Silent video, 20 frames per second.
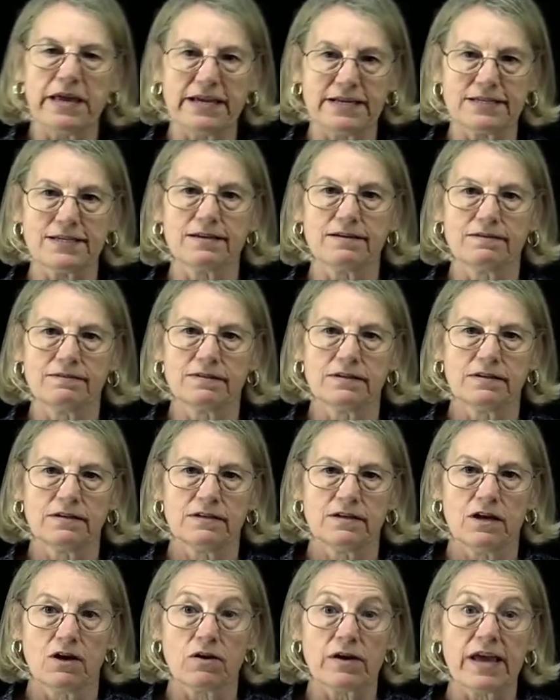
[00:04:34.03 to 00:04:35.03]
bit.
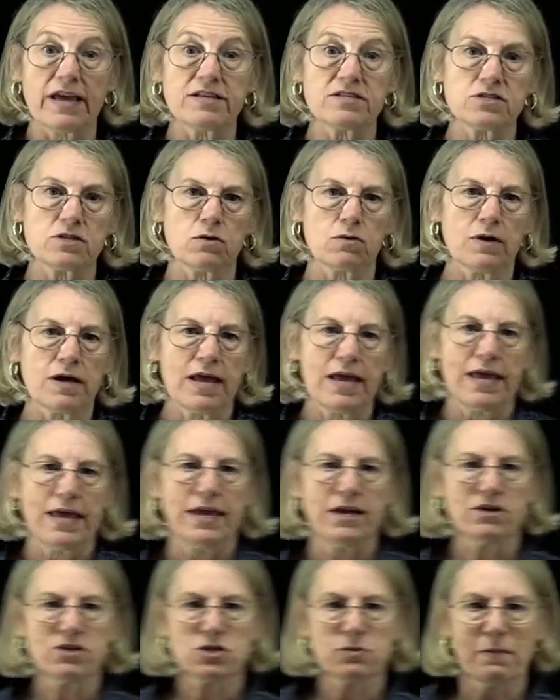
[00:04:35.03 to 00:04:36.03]
Okay, so
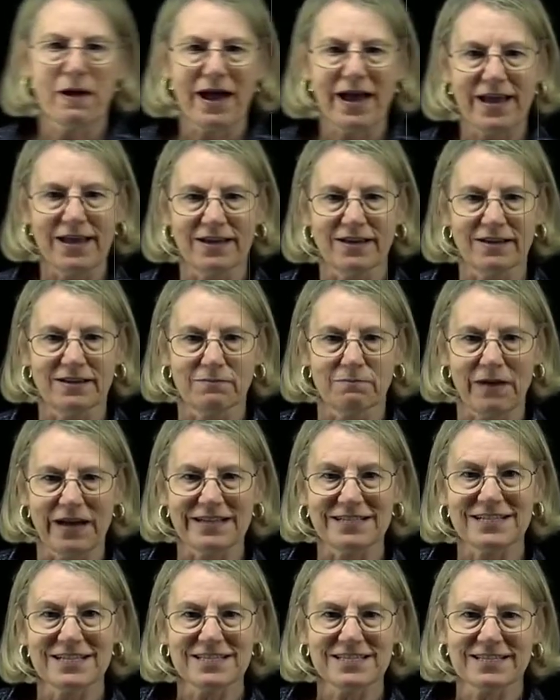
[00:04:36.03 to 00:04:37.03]
here's my
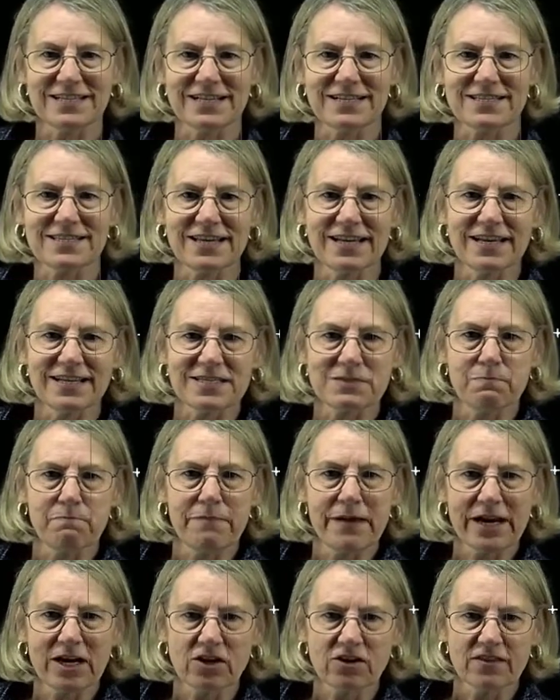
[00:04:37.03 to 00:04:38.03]
distance, and it's
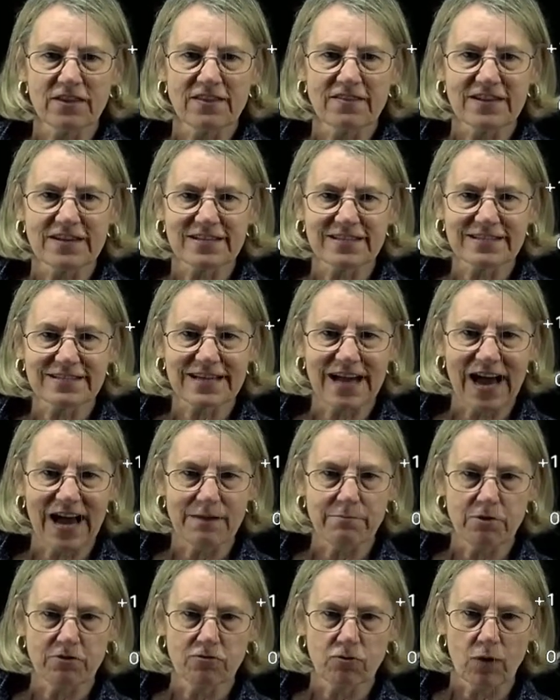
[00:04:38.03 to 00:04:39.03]
bigger than this
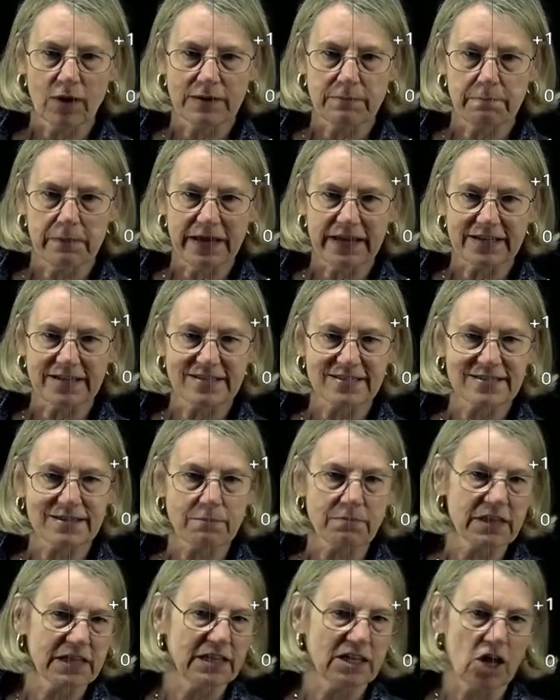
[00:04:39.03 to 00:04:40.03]
time of one bit. It's
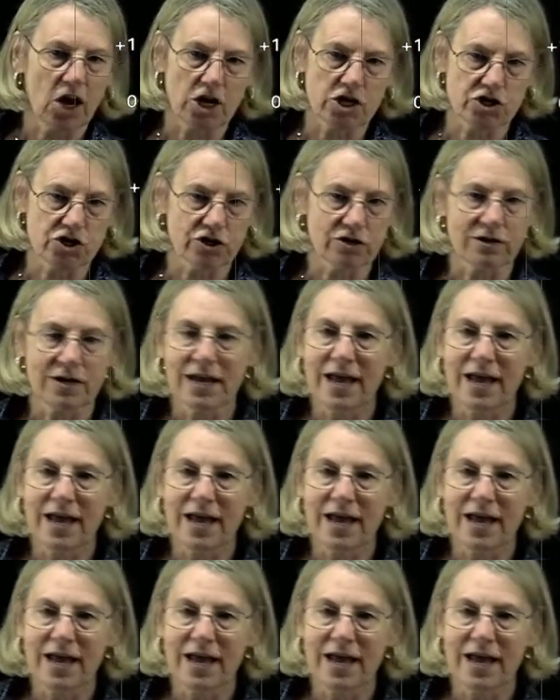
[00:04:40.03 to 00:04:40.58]
something larger.